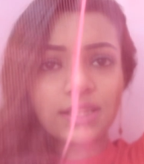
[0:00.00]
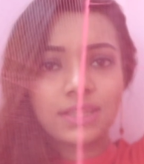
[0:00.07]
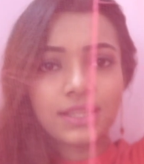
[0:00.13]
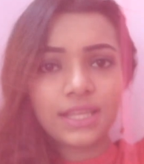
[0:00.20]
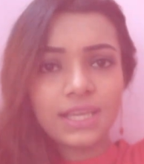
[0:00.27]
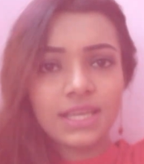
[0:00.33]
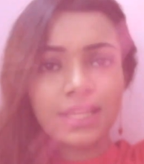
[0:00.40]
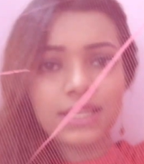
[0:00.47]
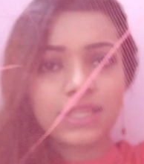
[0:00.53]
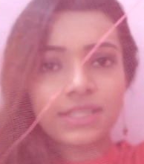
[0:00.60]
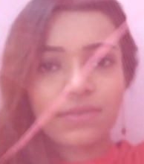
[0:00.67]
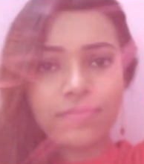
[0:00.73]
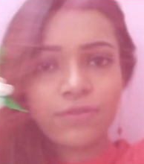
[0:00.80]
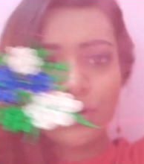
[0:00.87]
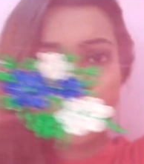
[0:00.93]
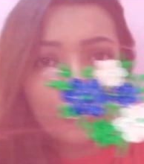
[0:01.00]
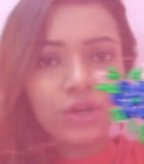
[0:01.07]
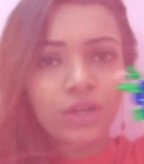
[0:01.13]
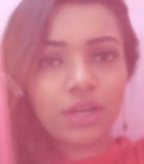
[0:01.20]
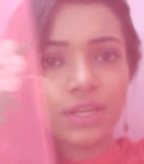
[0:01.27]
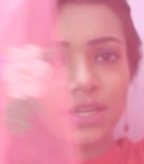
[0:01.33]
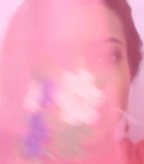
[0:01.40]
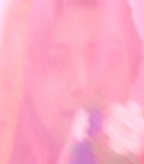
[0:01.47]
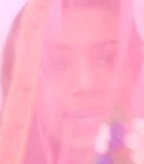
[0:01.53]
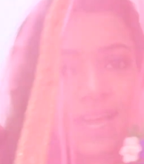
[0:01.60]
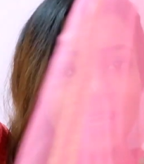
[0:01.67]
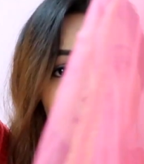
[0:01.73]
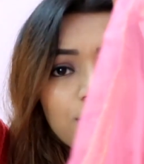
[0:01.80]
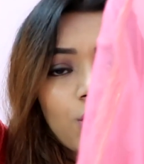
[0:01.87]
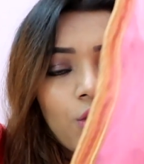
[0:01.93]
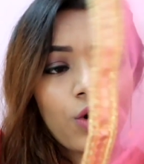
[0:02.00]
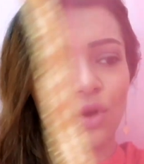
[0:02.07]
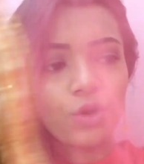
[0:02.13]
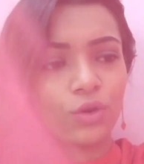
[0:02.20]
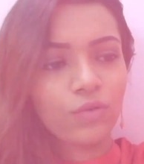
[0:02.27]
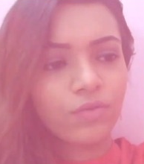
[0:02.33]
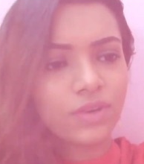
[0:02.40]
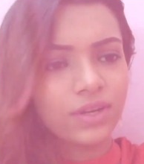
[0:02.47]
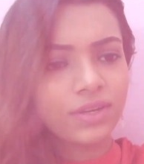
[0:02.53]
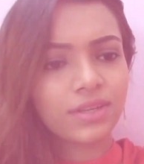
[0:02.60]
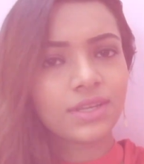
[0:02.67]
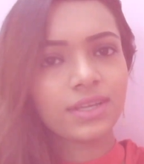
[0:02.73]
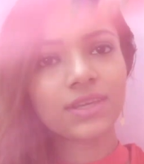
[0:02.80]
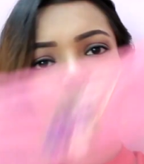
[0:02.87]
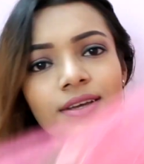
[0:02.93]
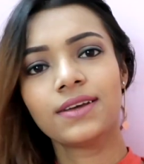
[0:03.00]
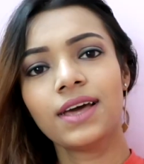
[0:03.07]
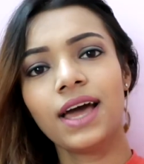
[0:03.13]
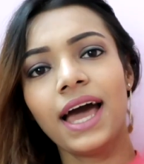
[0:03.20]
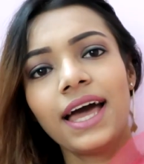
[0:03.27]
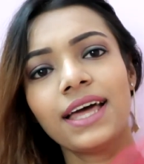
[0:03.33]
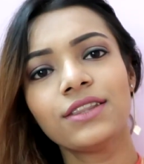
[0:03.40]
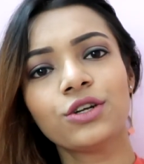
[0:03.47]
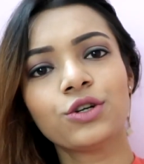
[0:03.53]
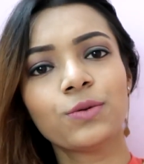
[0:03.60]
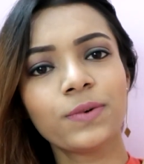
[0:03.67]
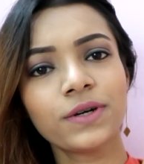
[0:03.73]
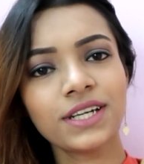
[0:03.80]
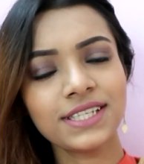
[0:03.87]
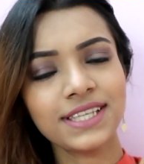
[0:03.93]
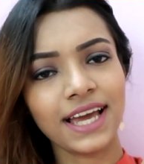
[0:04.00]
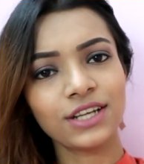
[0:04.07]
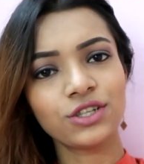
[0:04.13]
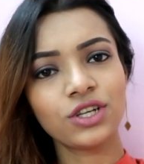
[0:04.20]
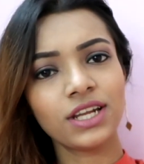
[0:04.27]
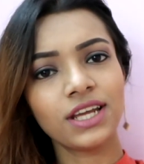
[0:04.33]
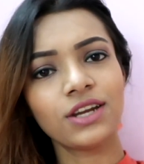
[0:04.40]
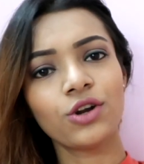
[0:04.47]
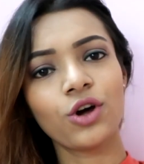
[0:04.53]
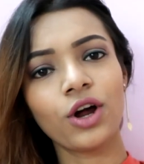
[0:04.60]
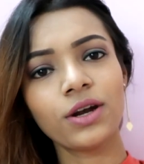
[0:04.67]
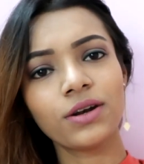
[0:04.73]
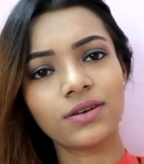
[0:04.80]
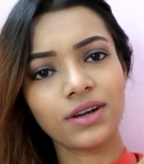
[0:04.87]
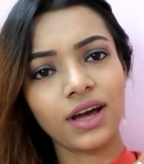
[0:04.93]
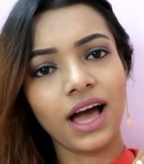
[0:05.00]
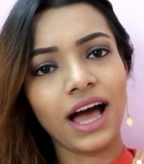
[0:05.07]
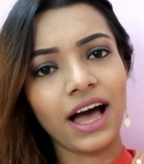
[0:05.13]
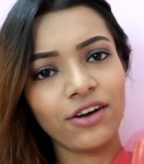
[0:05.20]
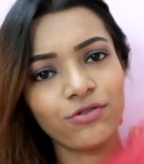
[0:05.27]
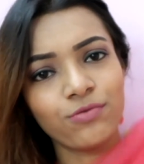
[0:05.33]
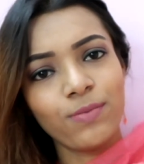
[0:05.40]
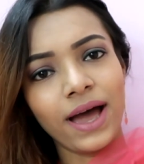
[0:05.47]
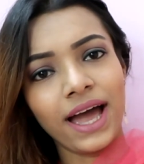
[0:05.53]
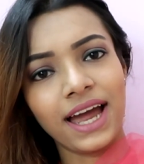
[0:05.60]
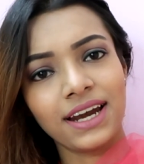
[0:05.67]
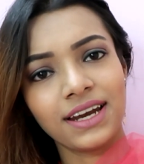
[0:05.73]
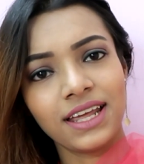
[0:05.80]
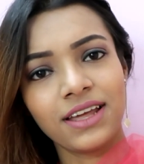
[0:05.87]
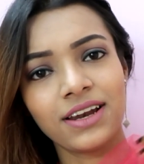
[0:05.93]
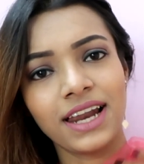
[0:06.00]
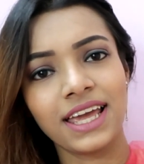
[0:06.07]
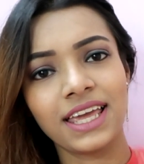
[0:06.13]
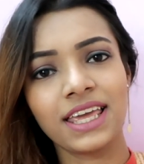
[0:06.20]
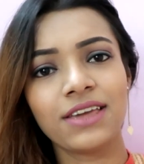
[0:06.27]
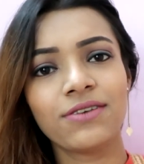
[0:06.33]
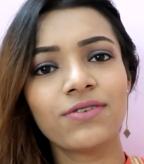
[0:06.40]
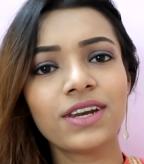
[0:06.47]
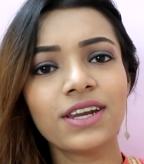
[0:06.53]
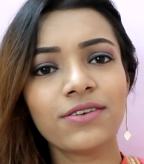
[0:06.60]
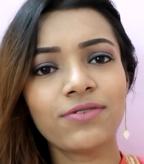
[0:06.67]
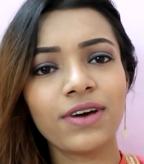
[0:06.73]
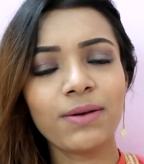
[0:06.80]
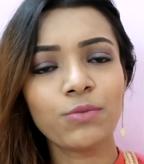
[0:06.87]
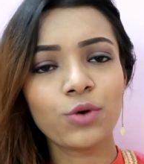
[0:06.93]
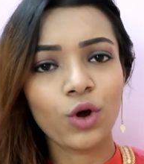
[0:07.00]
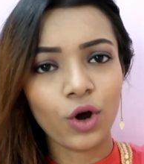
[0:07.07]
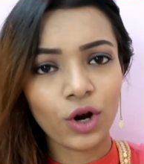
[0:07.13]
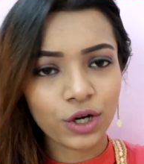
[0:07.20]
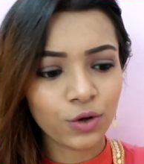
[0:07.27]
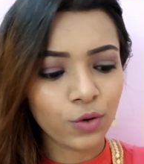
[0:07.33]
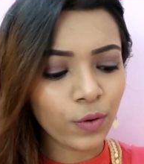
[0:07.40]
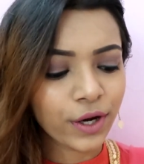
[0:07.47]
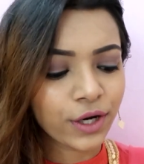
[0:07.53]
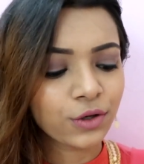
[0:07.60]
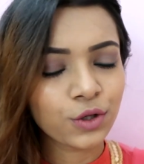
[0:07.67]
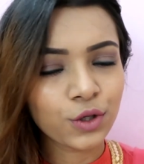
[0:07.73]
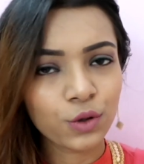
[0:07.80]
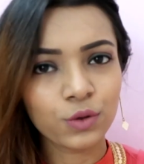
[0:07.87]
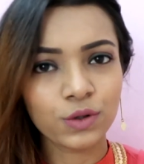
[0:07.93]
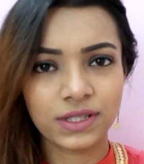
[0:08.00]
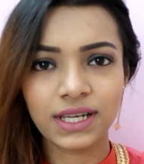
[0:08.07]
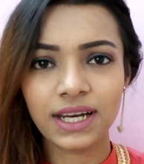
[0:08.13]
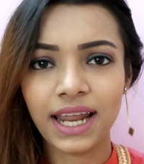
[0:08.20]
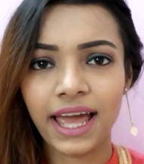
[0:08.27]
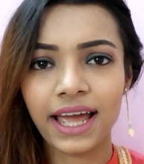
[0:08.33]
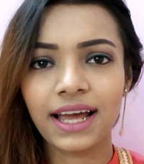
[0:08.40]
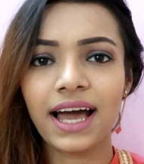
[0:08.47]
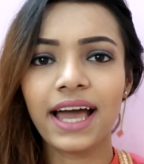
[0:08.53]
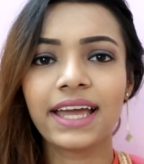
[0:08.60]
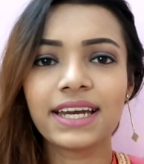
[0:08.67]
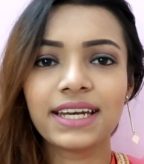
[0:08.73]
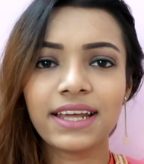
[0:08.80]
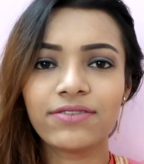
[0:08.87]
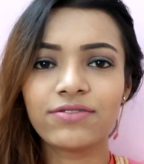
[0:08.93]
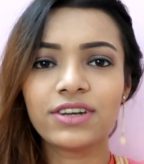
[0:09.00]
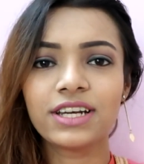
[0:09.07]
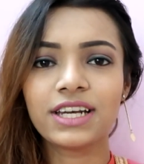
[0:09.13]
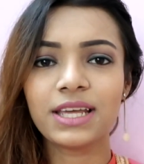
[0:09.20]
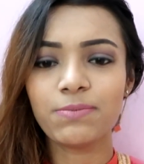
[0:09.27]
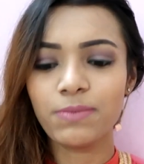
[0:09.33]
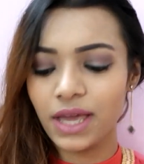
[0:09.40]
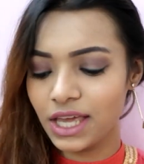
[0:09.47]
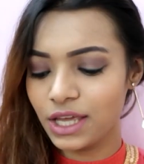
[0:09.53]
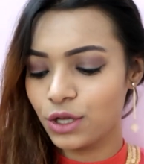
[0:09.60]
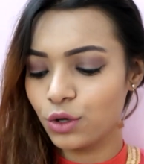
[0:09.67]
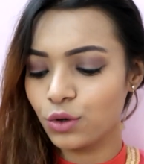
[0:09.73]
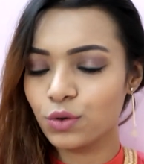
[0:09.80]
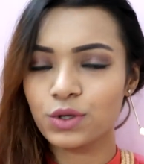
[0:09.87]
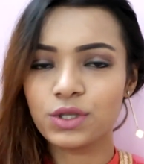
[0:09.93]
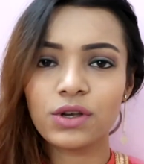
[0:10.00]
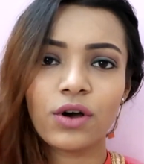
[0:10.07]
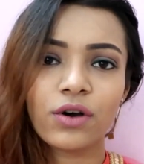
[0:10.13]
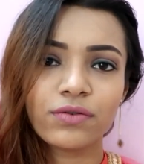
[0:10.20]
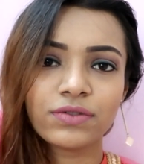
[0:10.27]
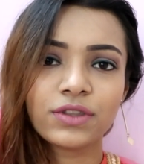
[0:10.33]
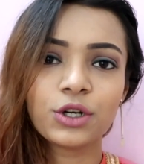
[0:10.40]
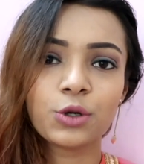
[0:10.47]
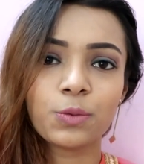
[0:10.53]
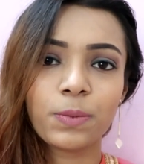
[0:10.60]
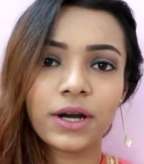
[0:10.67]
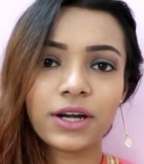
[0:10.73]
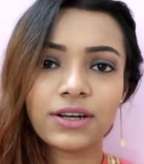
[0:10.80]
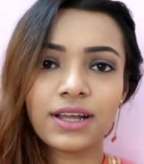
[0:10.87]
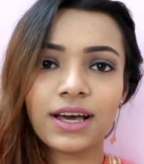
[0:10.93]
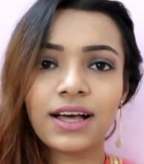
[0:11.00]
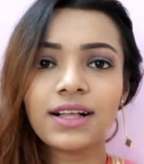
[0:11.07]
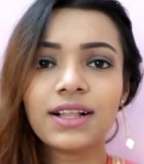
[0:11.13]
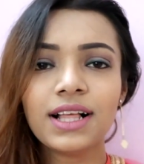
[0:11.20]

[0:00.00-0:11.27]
these floral designs all over, and the dupatta is actually not half bad. Like even if I'm not going to use the lehenga, I can definitely make use of the dupatta.